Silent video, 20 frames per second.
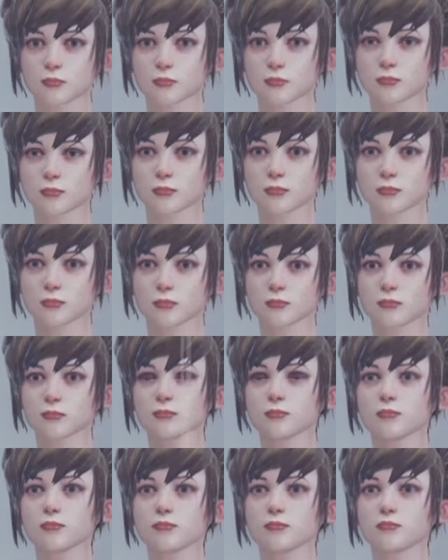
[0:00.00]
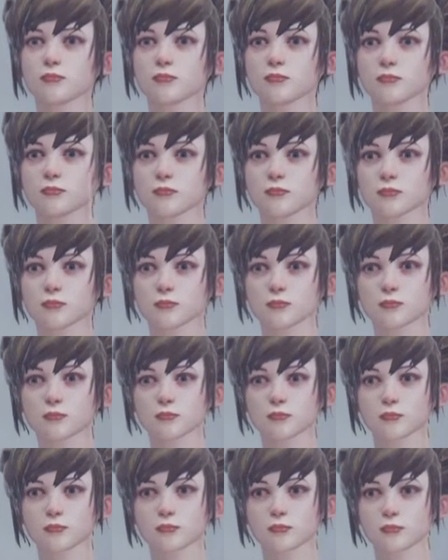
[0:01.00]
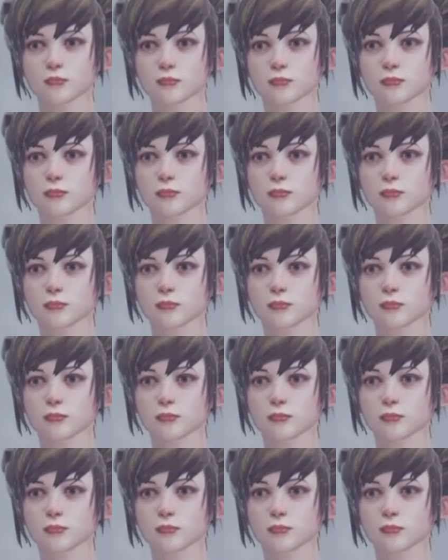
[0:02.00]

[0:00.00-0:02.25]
[no speech]